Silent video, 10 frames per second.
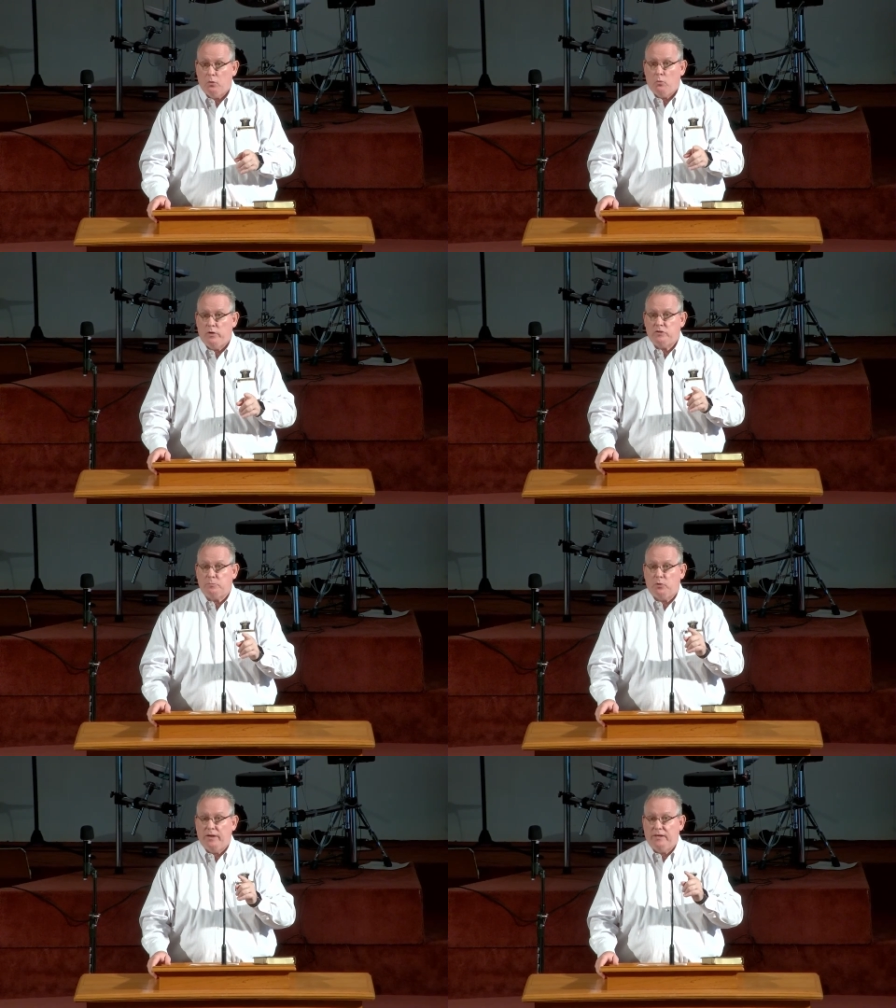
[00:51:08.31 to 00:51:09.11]
which
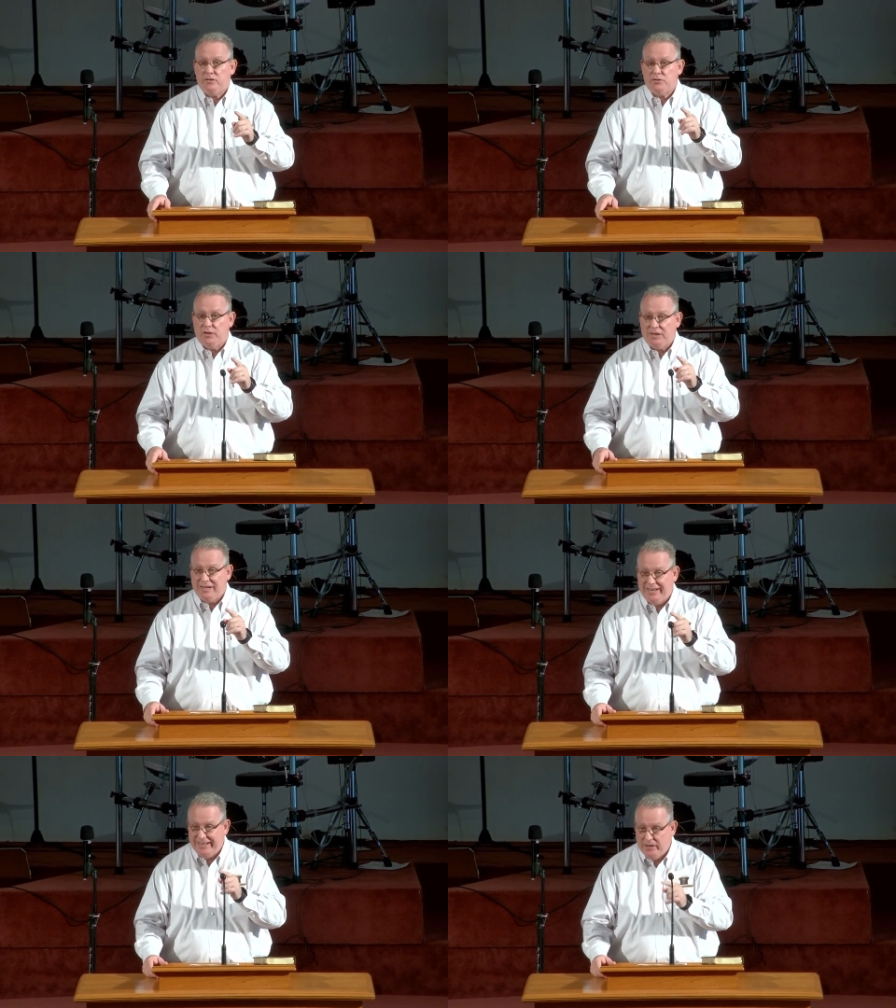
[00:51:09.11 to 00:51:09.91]
brings the
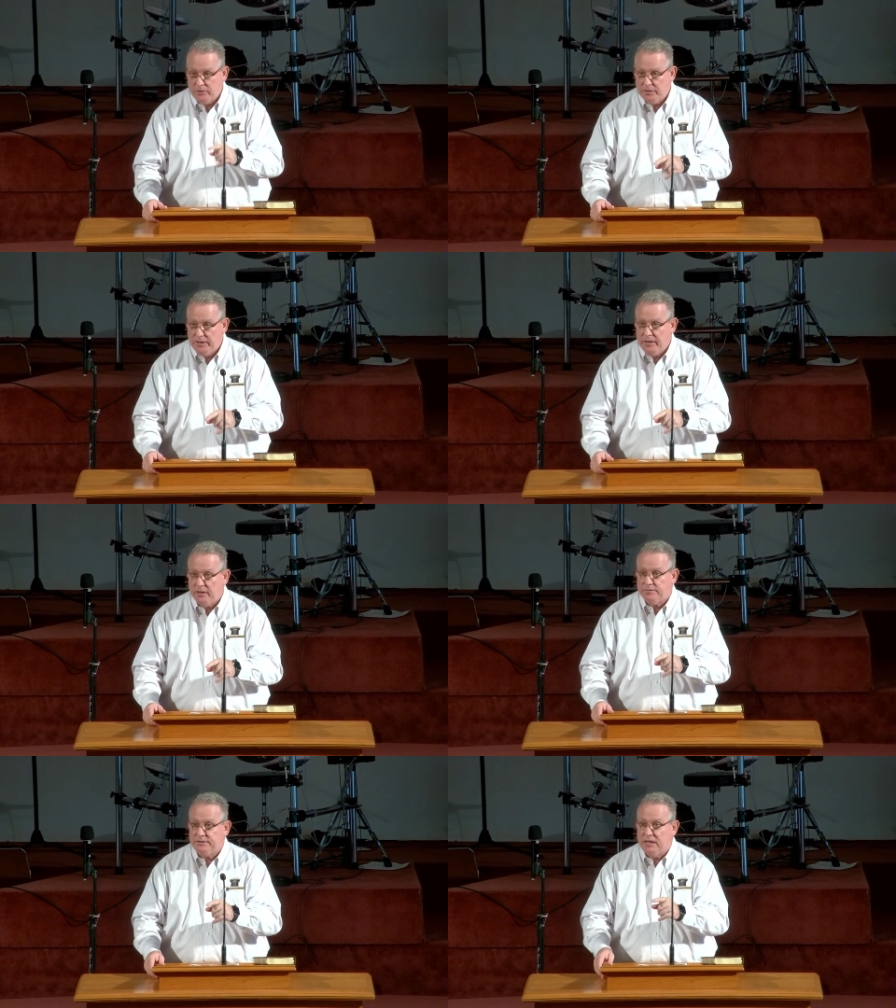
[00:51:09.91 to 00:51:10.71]
clarity
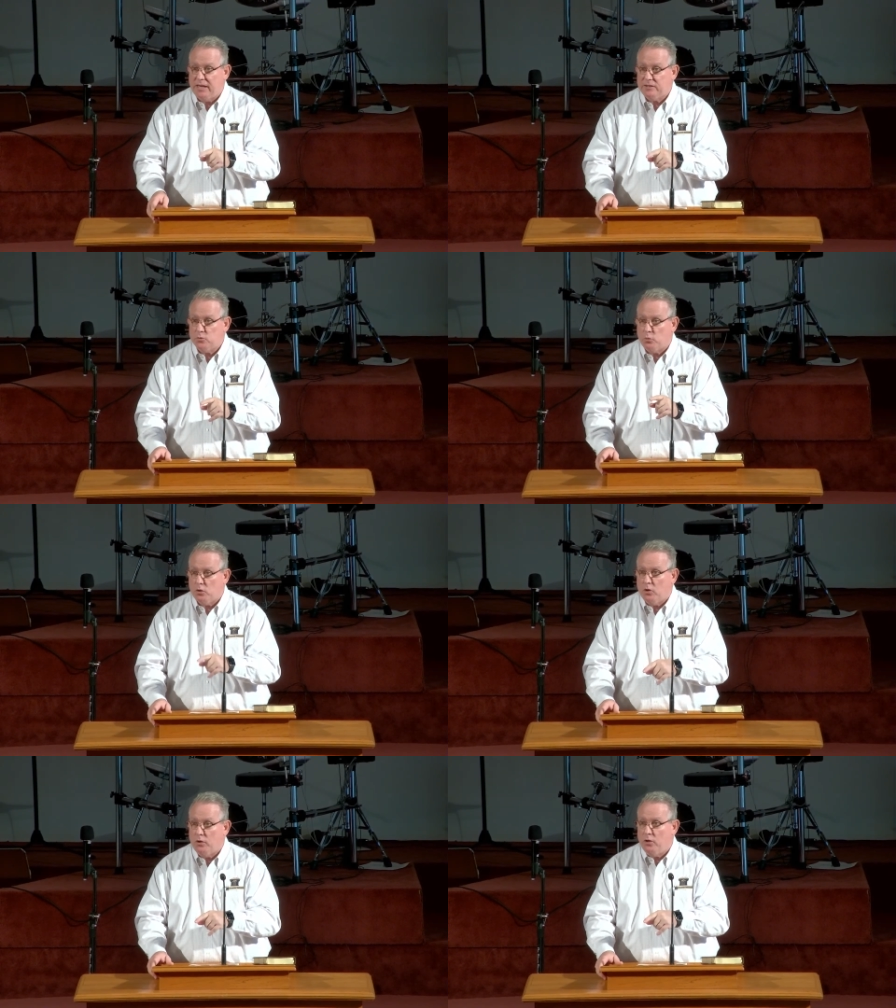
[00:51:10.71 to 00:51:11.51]
of God's
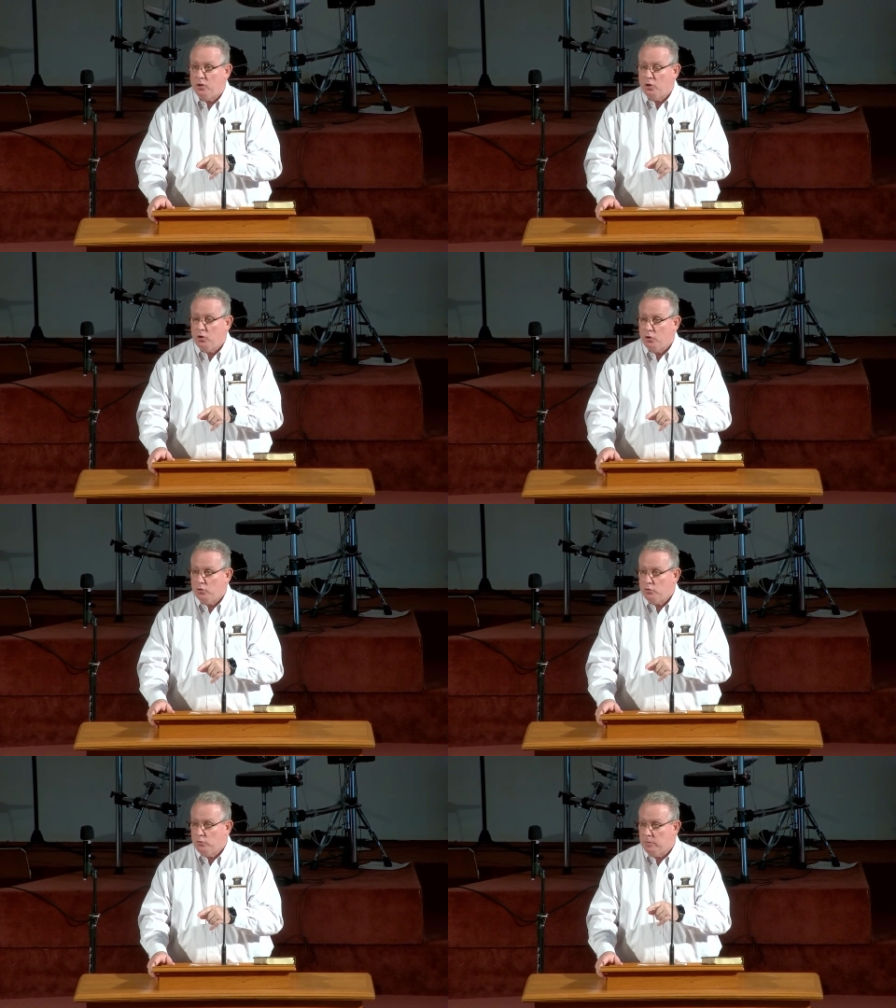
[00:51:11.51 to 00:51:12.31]
Word
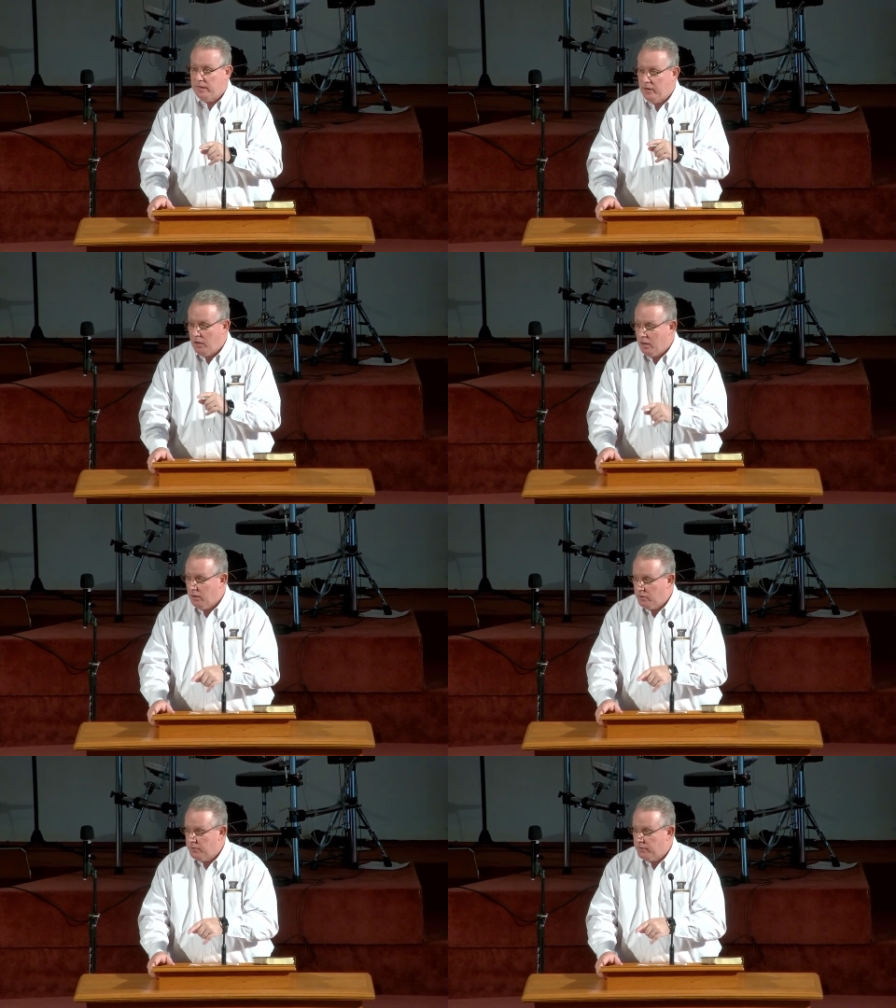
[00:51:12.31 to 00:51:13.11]
to my
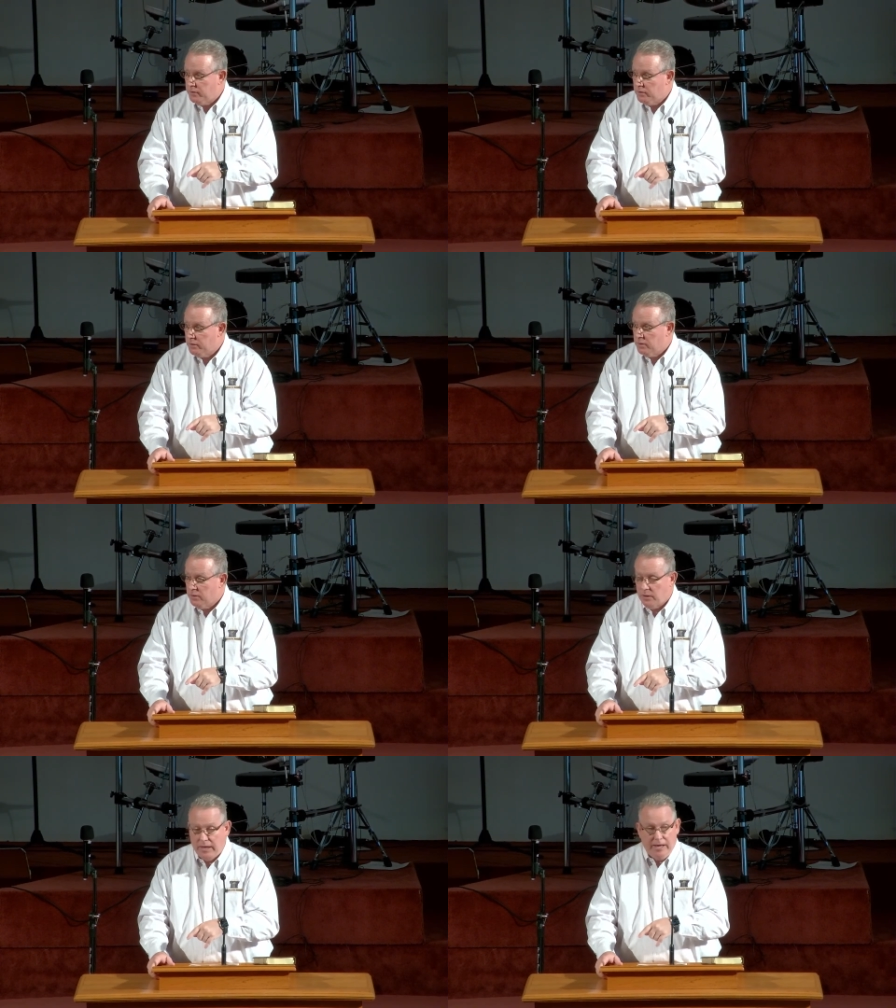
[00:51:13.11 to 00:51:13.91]
heart
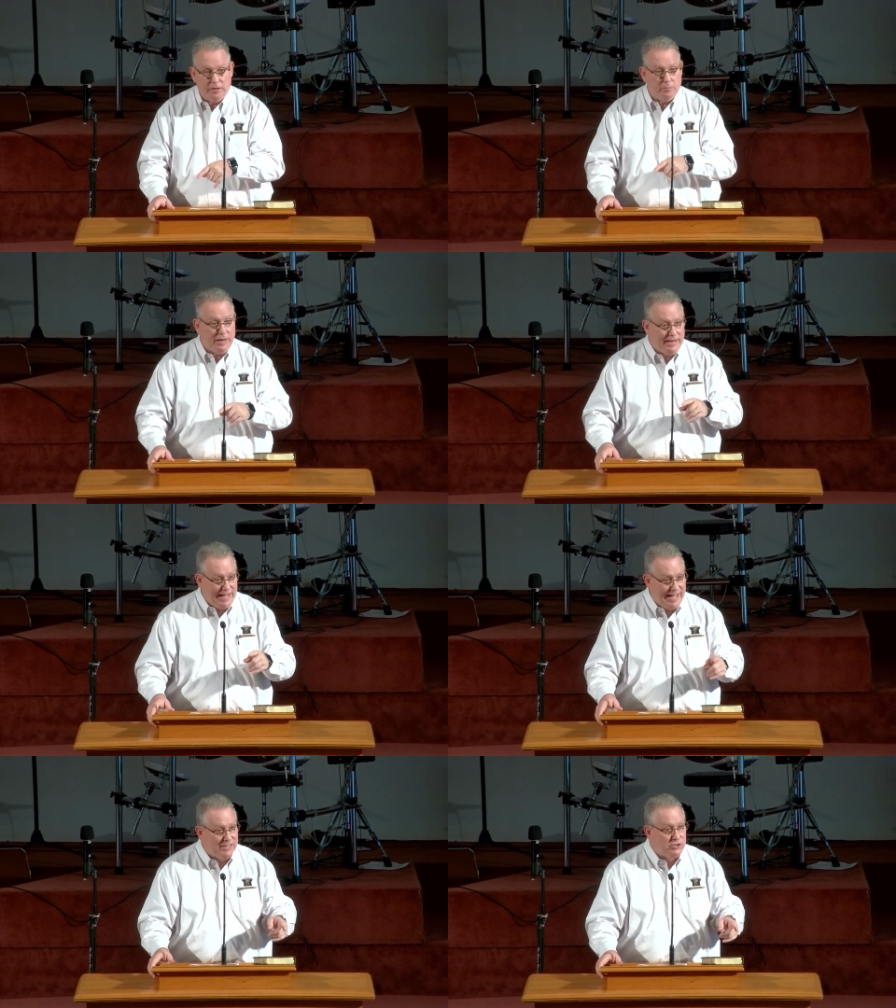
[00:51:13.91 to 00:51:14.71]
and my
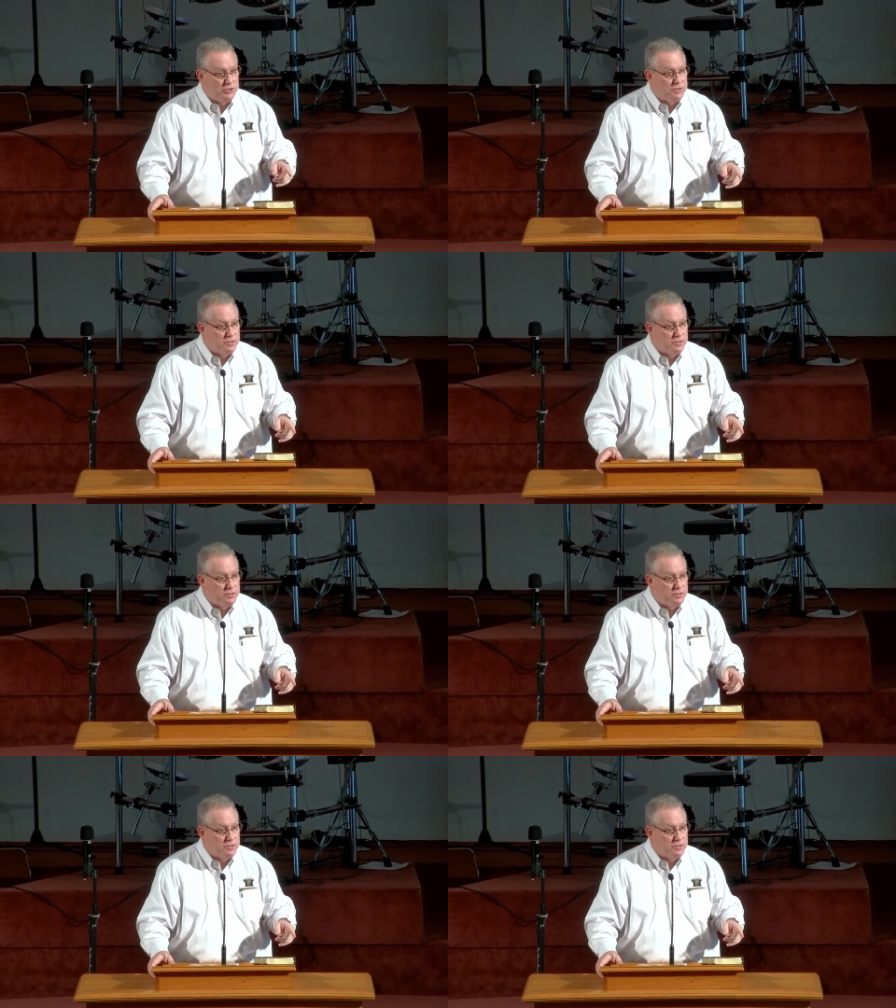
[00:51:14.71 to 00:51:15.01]
action